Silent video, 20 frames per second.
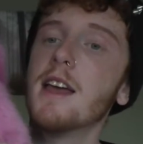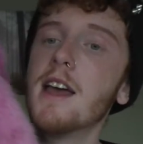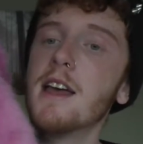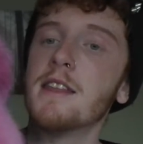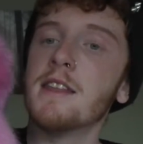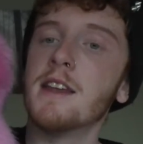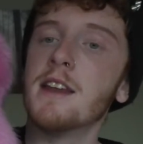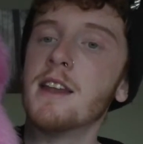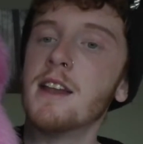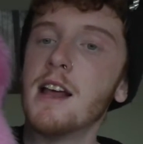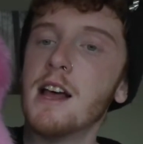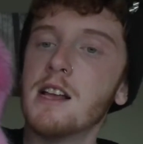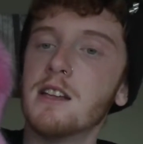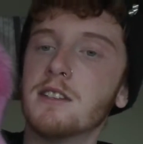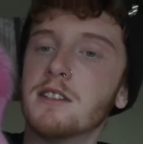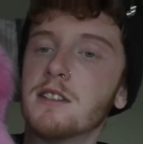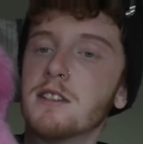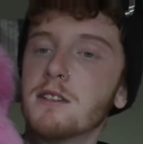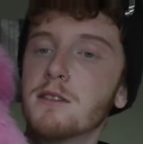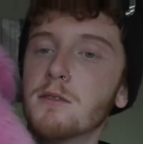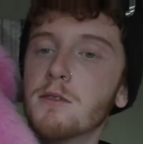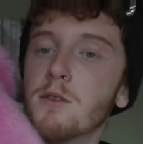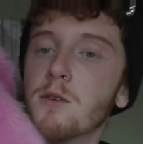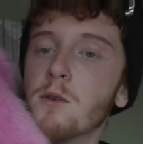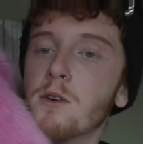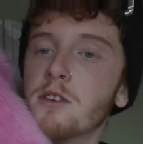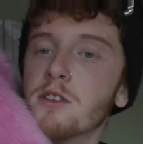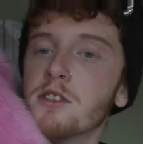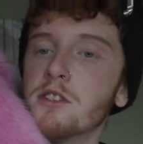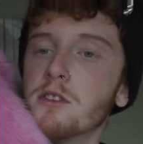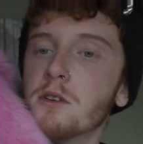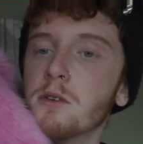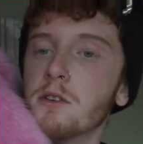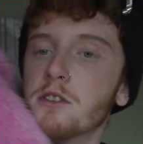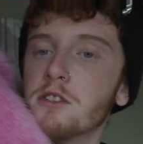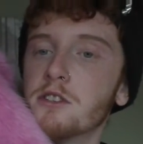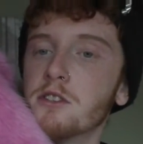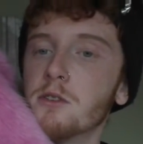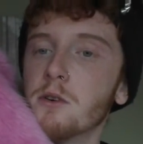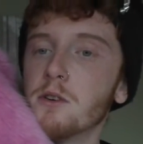And then it has this gorgeous,
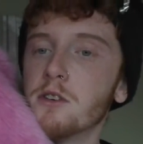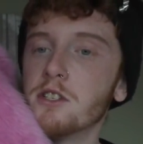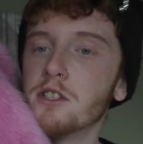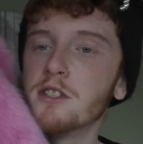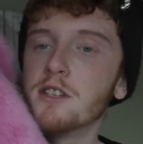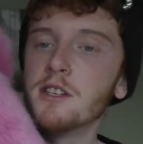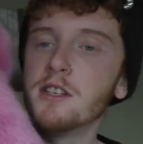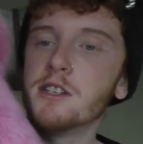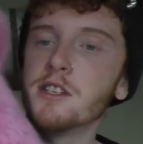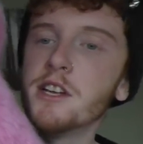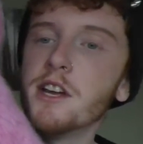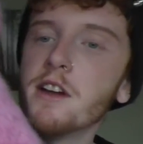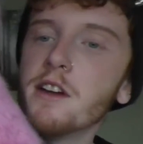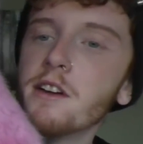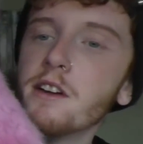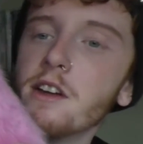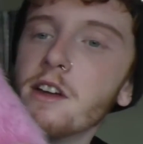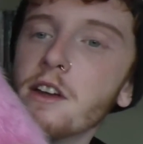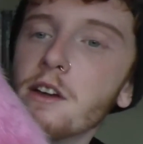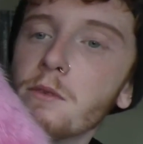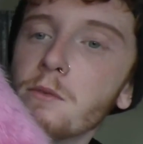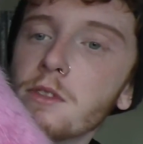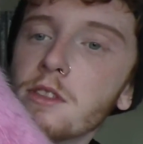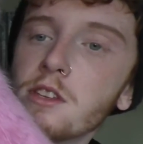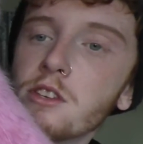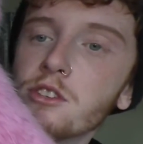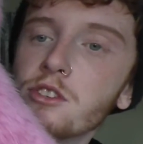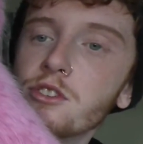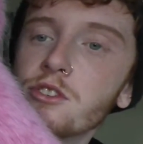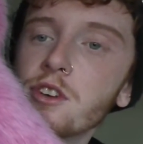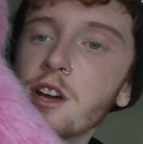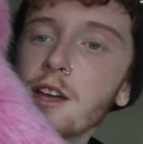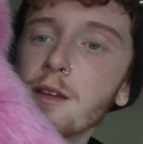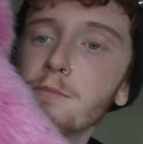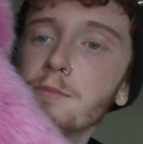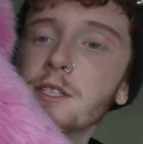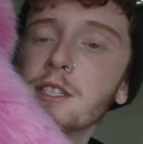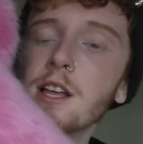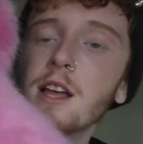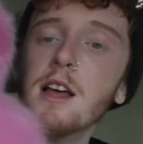gorgeous, gorgeous interior with the
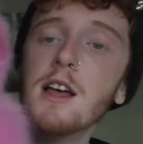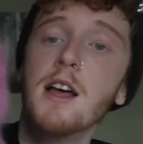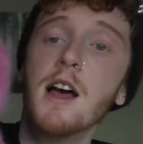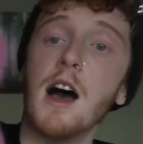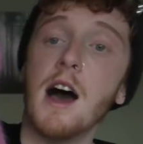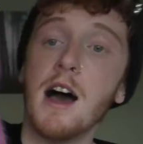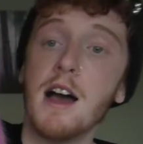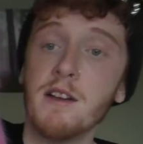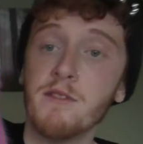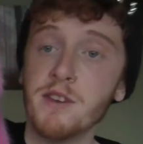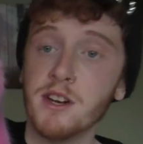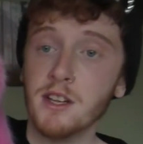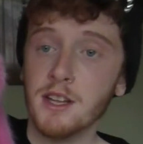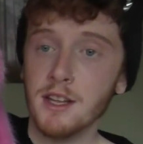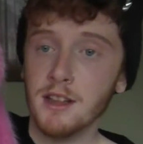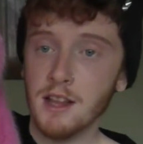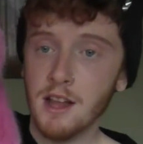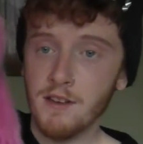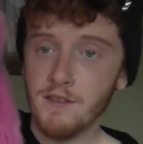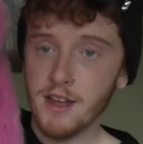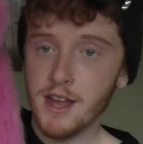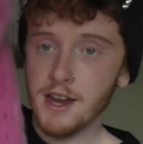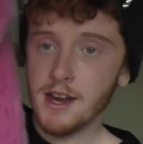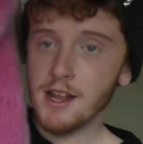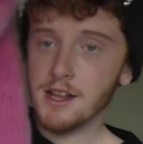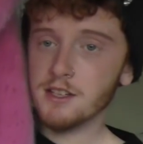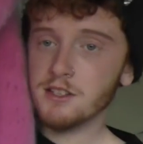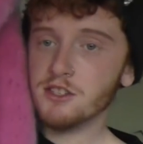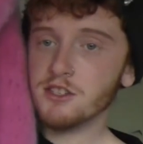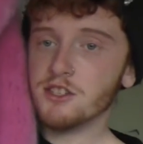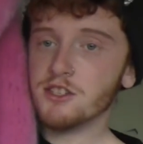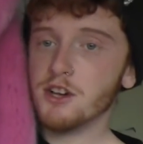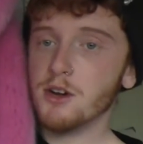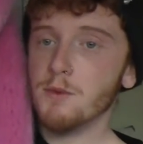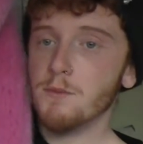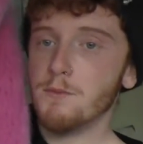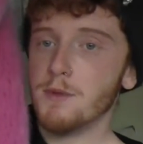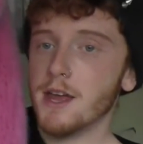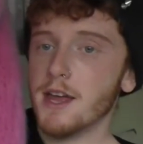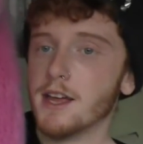stripes. I really love it. It's
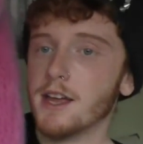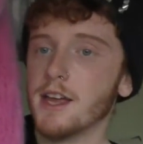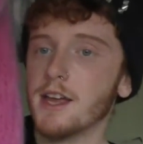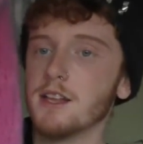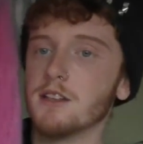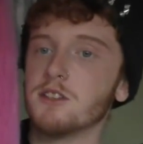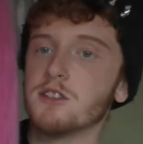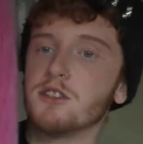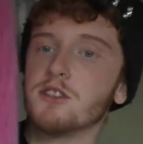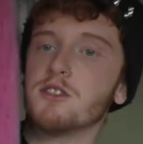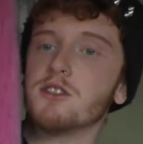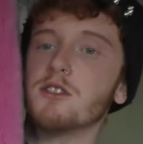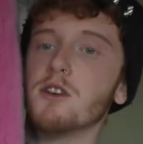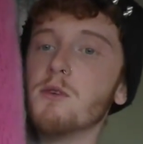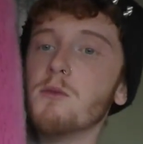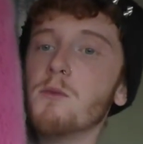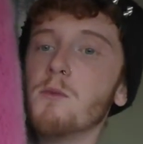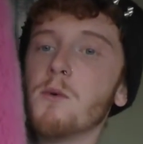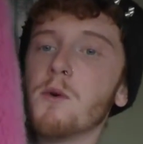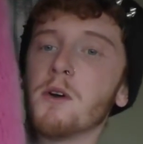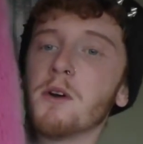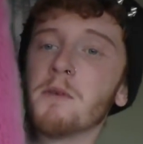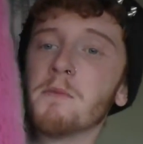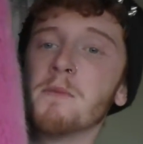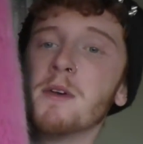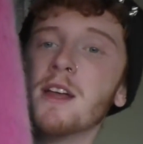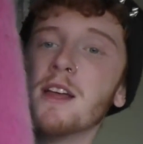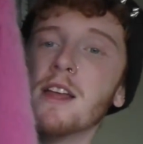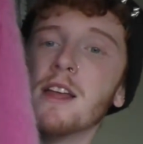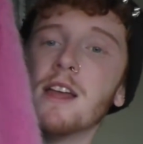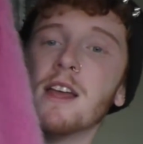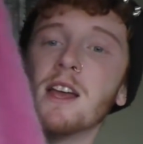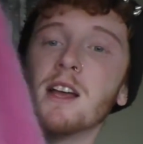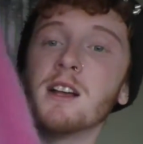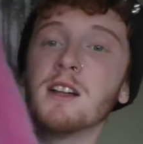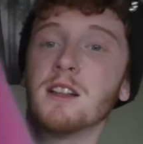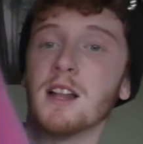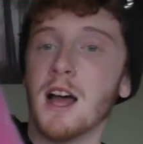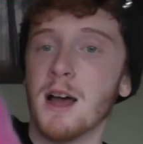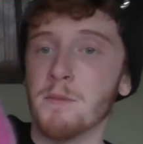so big, it's so warm
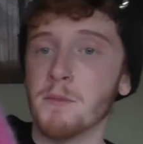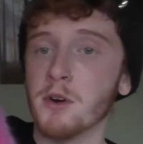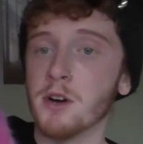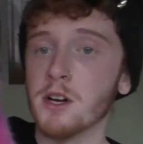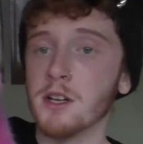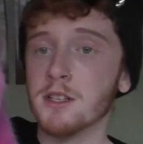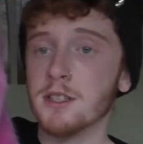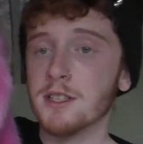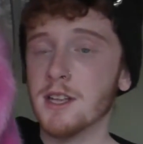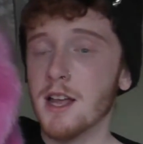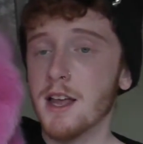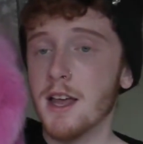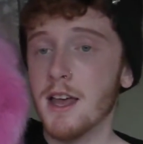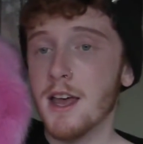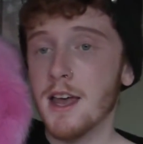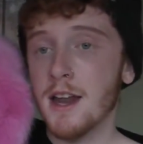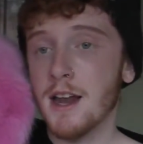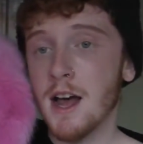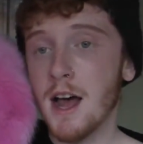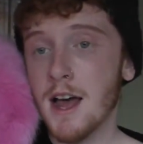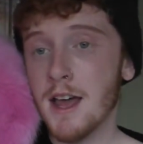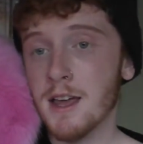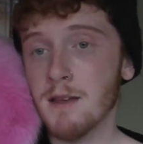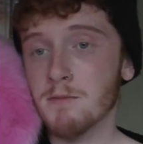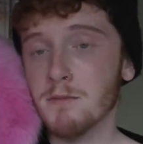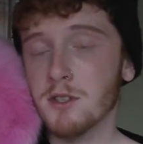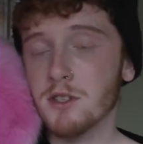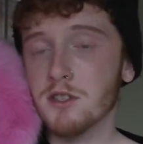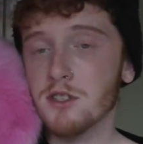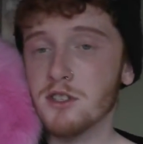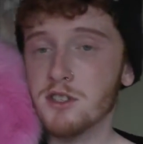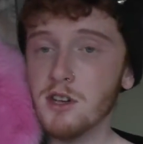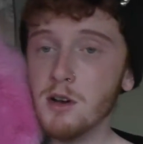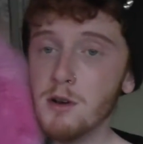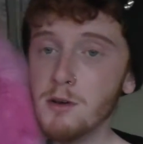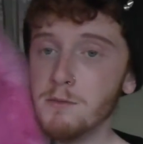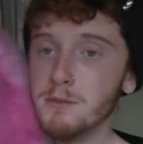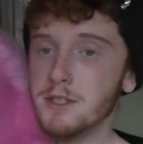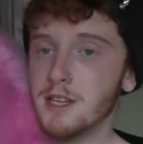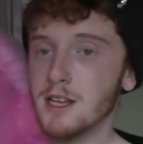and glamorous. And I am
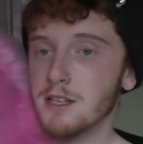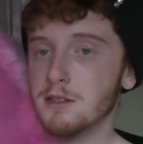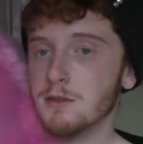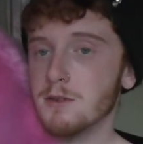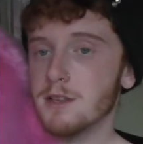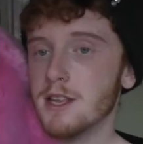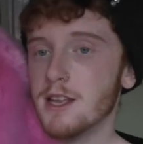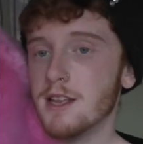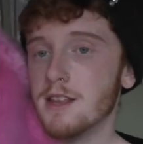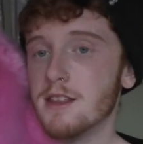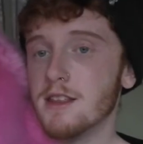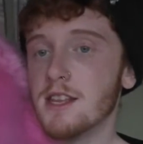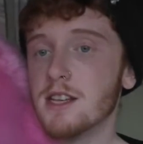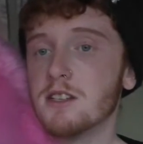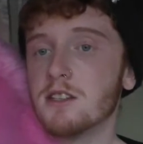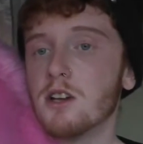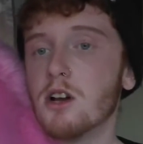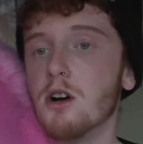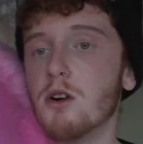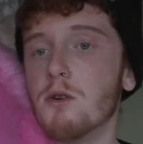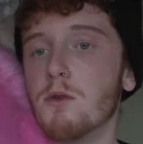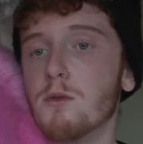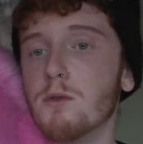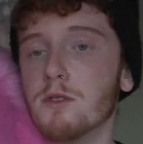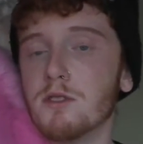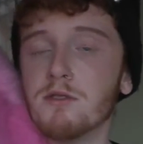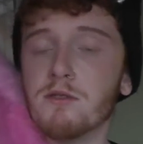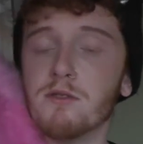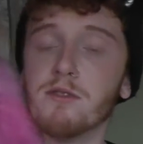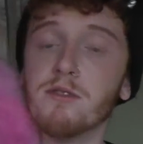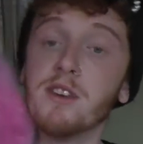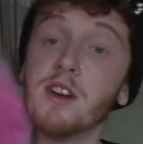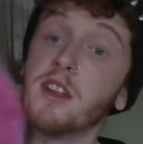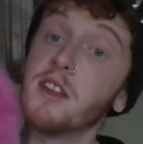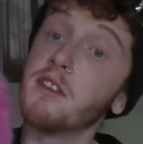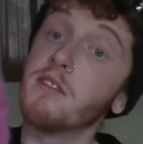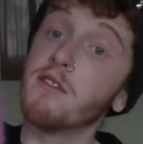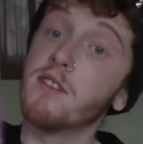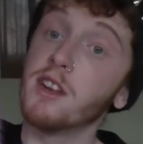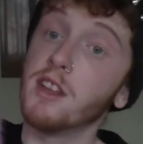so obsessed with it. This coat was
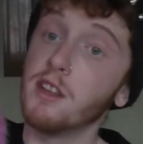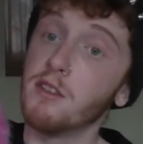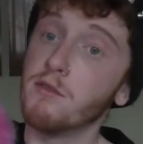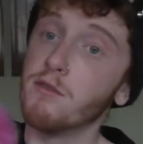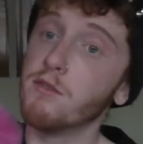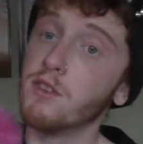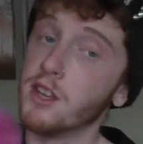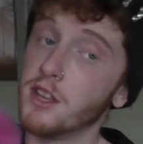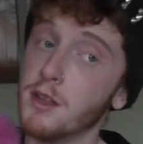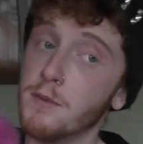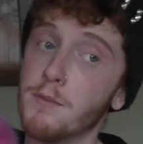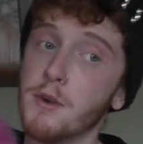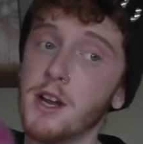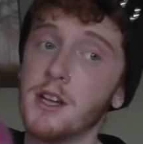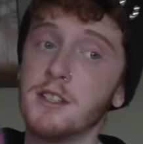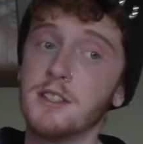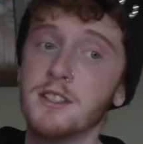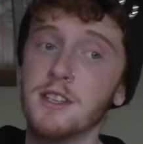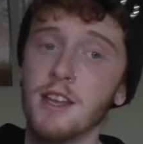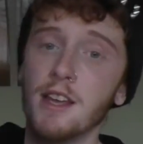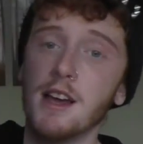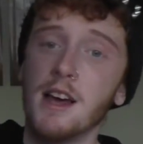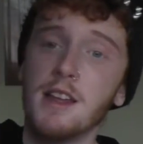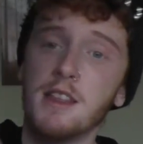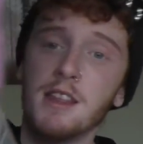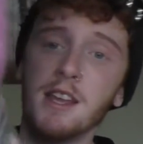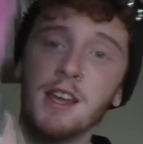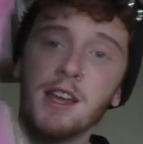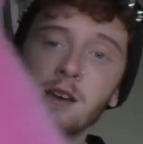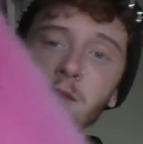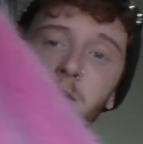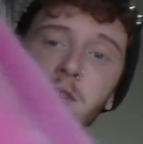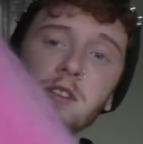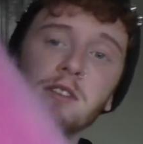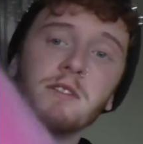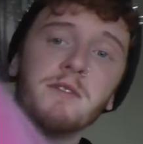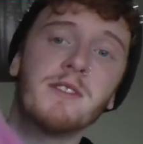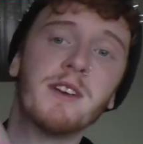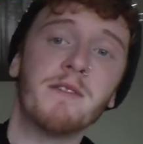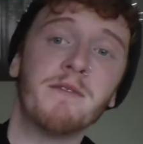really, really, really pricey. I think it
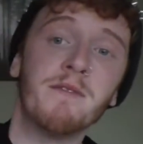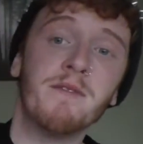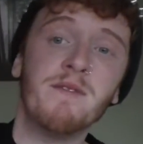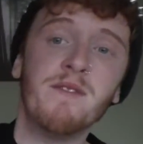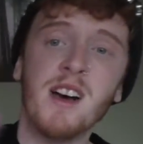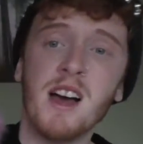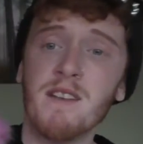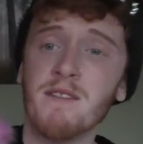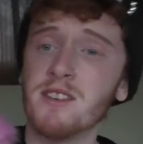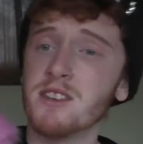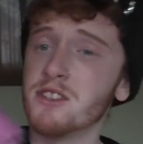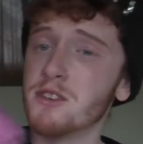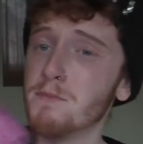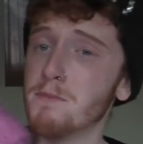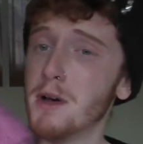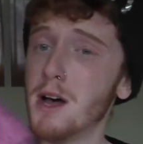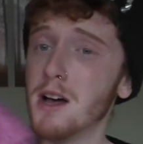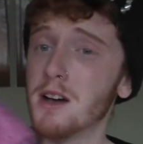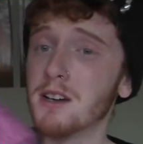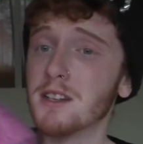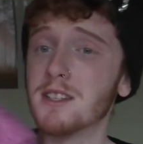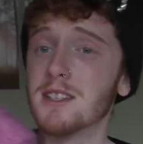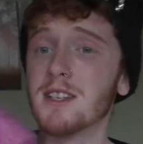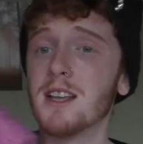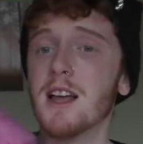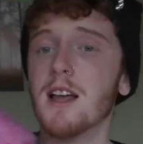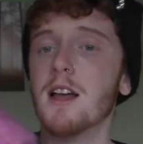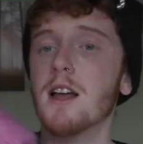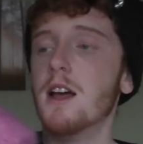was around 500 bucks